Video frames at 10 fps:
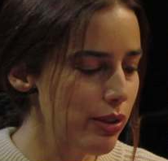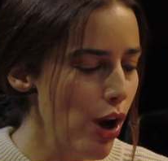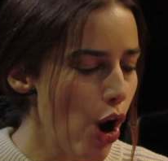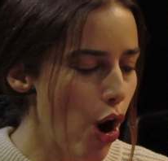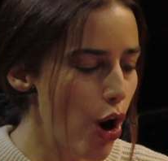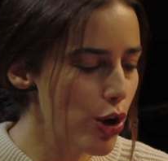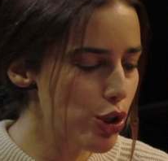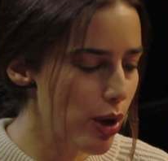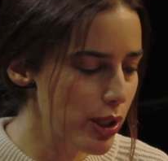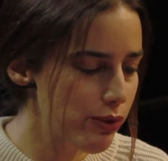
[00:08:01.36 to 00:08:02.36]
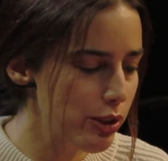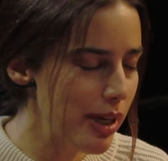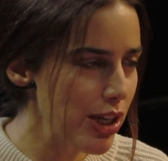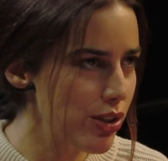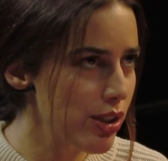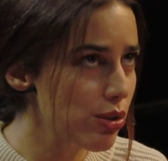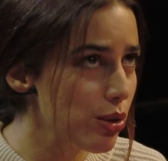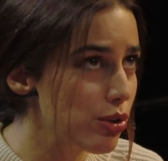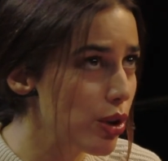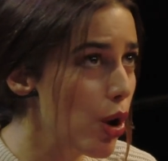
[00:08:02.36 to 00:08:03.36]
of her transformation is
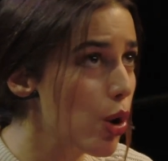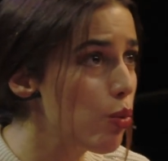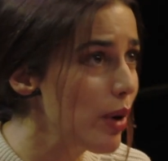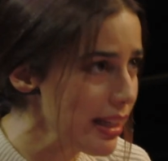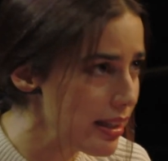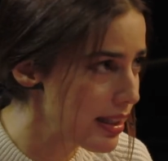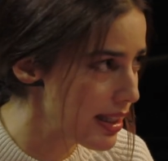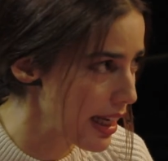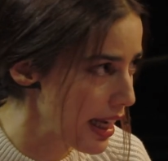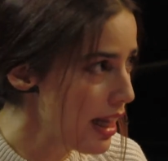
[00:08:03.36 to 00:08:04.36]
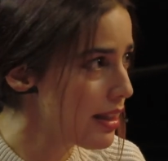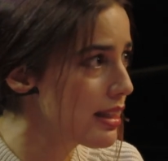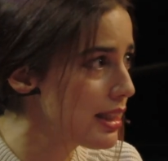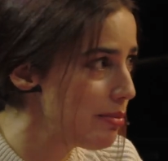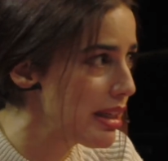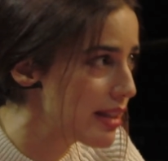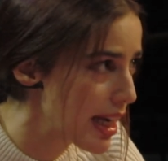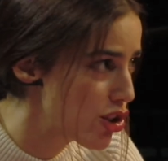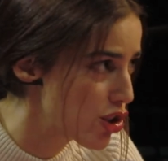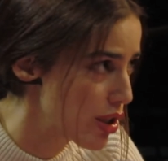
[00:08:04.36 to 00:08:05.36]
also her witnessing this
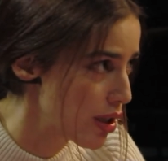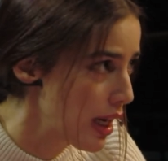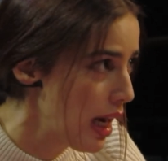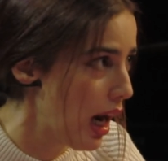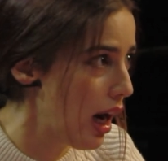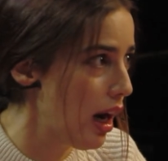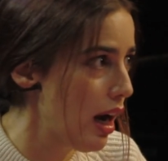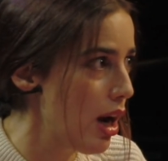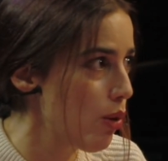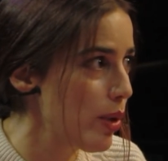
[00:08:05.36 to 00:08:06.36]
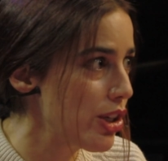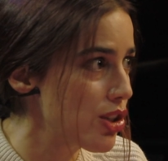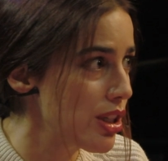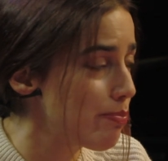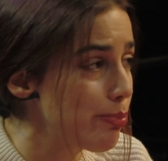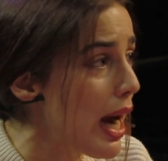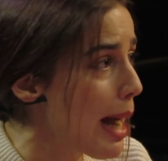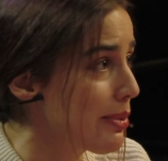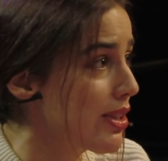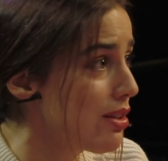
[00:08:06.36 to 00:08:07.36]
limitation, which she
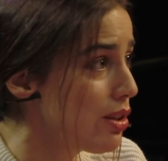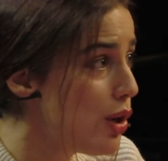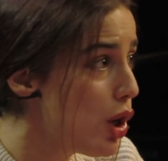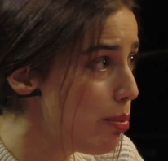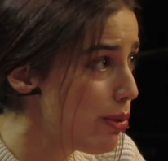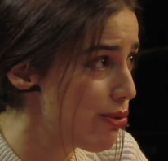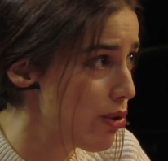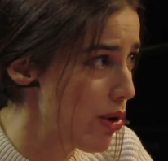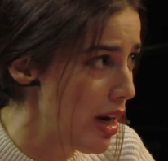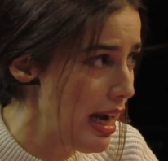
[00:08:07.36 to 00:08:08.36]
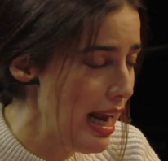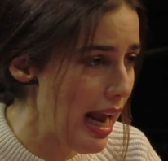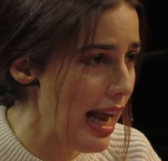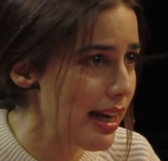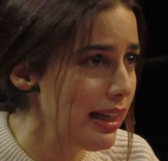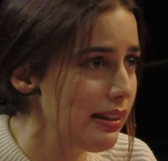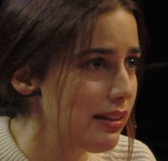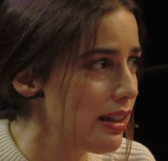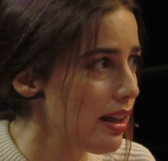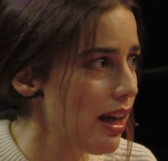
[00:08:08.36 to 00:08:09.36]
perhaps doesn't know before. Yes.
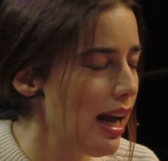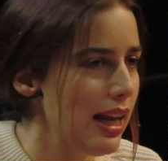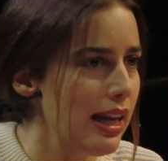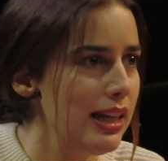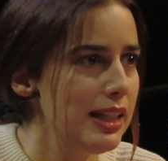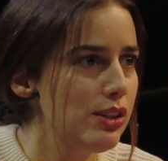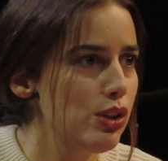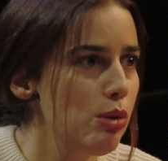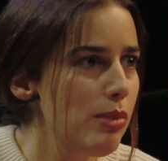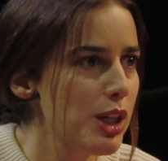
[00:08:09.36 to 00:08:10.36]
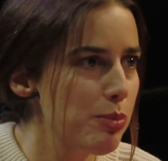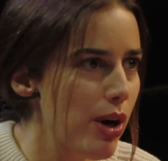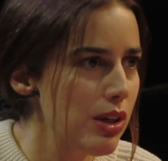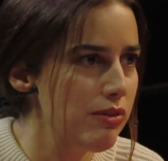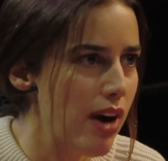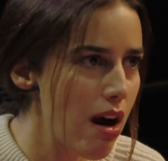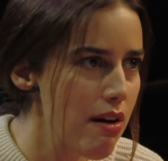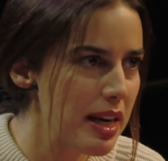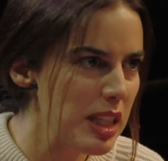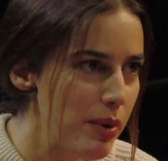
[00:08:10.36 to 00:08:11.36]
And it's so much part of
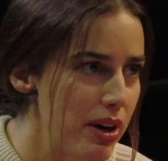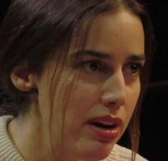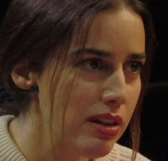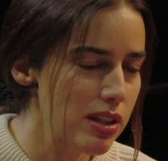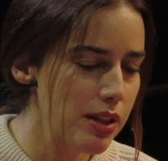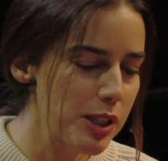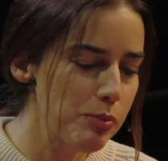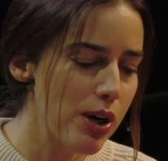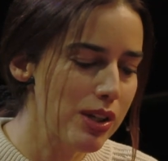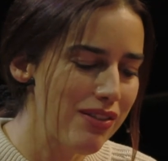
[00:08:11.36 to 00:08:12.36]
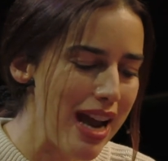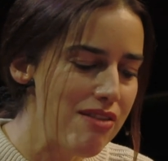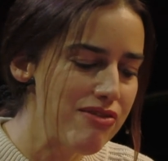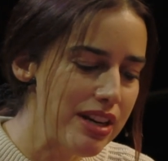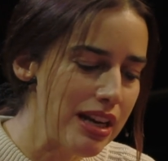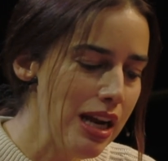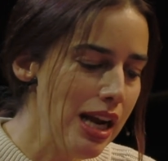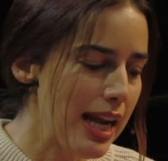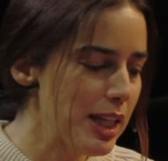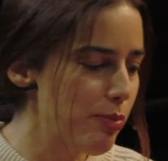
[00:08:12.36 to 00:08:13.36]
our experience here. It's part
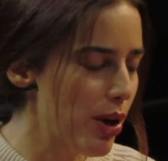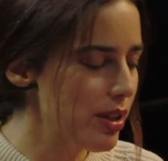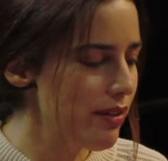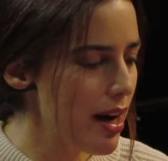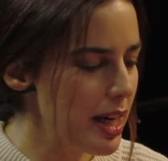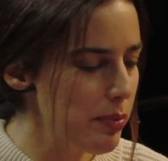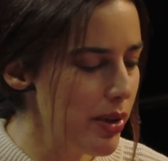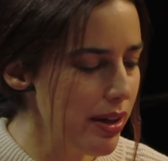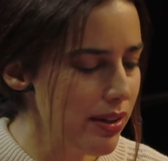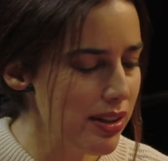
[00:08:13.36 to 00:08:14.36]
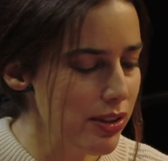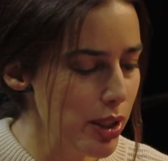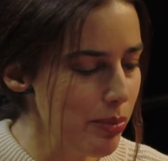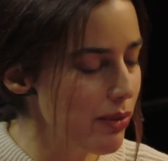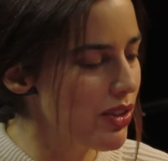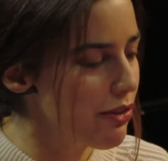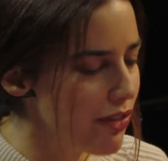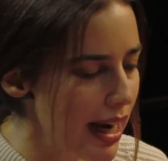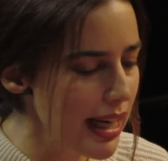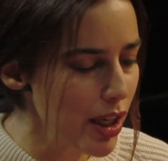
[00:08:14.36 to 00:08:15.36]
of our experiences in terms of
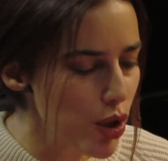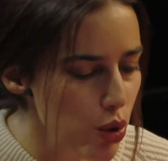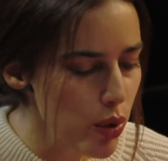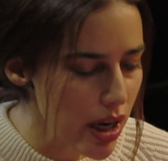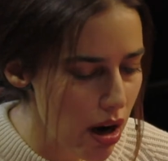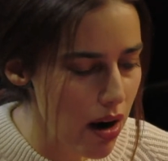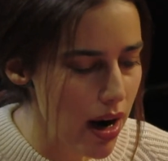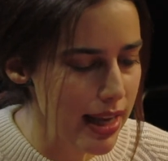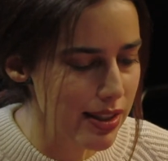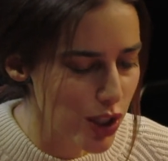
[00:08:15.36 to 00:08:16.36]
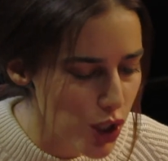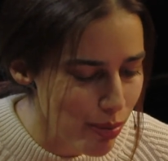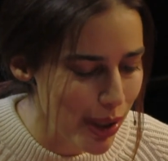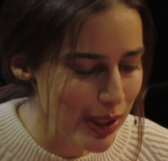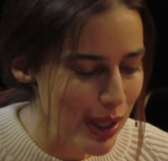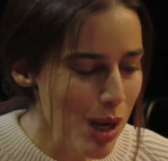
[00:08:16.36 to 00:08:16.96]
defining who we are as humans,